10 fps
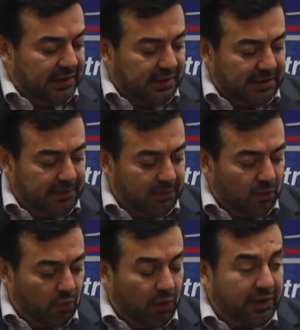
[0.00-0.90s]

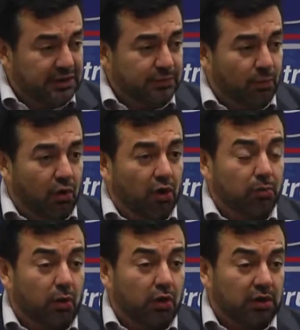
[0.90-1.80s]
What is more
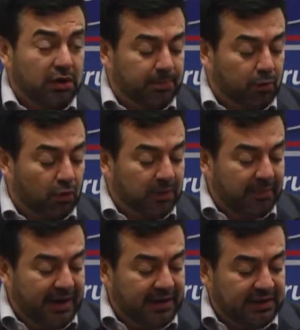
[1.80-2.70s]
morally
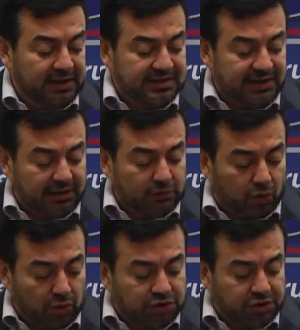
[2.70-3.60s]
problematic is not
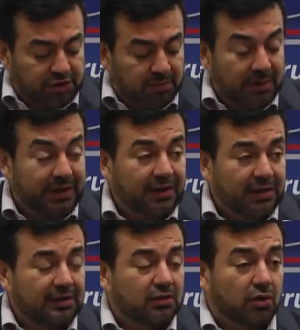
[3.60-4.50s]
torture, but I
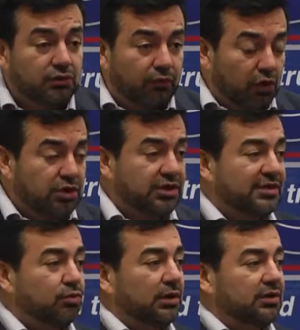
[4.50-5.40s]
think those
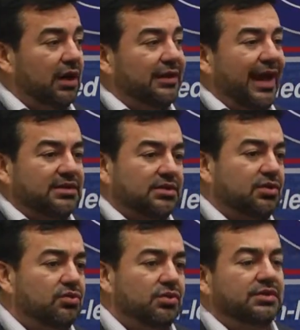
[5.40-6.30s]
voices who are trying to
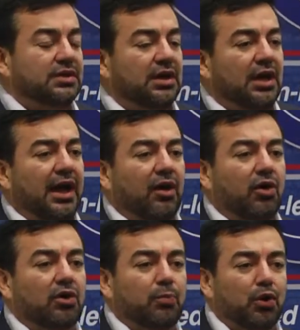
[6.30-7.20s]
excuse us
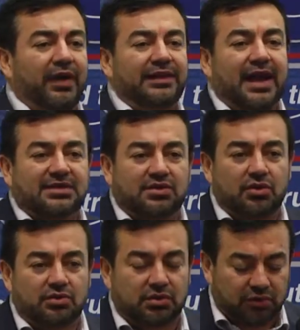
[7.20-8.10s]
or provide
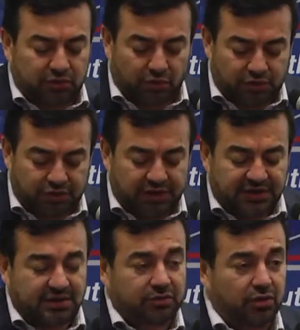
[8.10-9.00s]
excuses to torture. Here
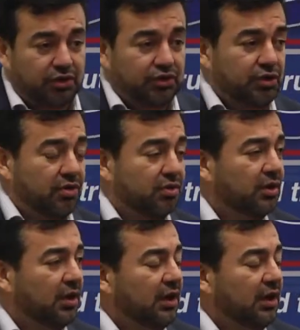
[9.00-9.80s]
is the Turkish joke.